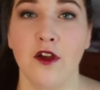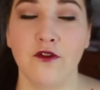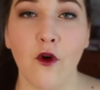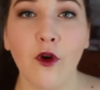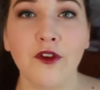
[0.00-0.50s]

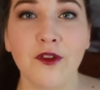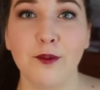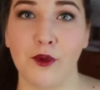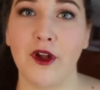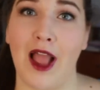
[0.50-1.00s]
for some
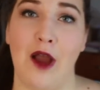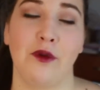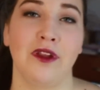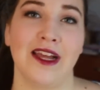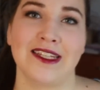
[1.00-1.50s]
Book
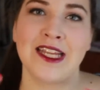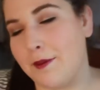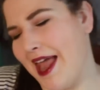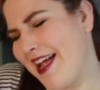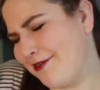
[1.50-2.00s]
Outlet
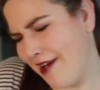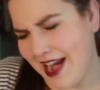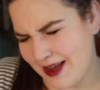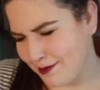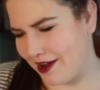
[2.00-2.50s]
Black
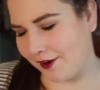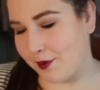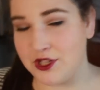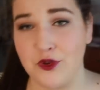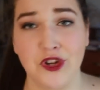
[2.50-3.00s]
Friday bucks,
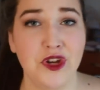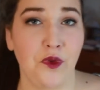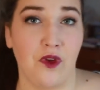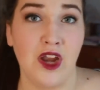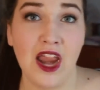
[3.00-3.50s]
which you can
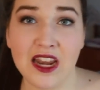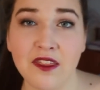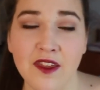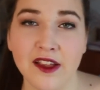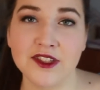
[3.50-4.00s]
use on
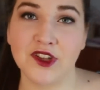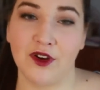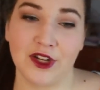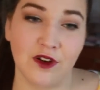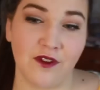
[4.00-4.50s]
anything
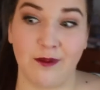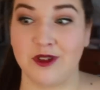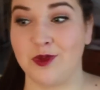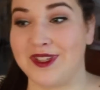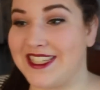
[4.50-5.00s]
starting November
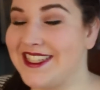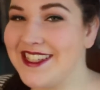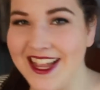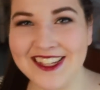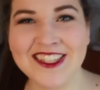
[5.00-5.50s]

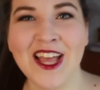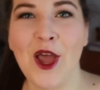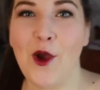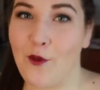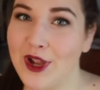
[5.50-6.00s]
26th,
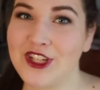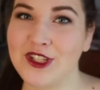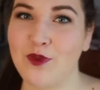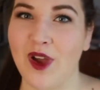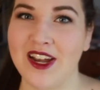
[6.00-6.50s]
which
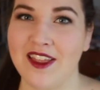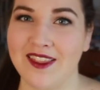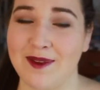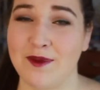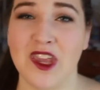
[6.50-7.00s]
is when
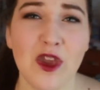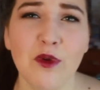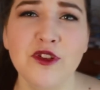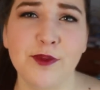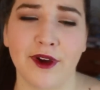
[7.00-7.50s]
the
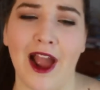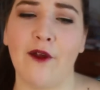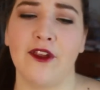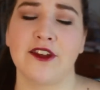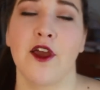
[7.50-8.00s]
huge Book
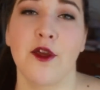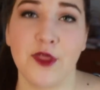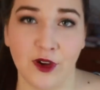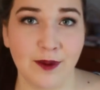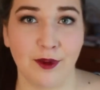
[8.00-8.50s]
Outlet
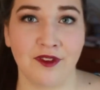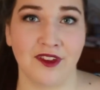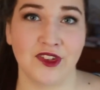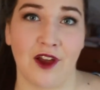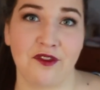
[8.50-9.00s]

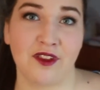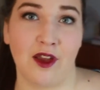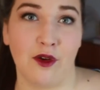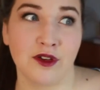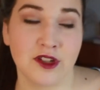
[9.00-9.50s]
30% off
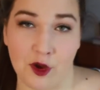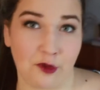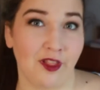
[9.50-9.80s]
sale goes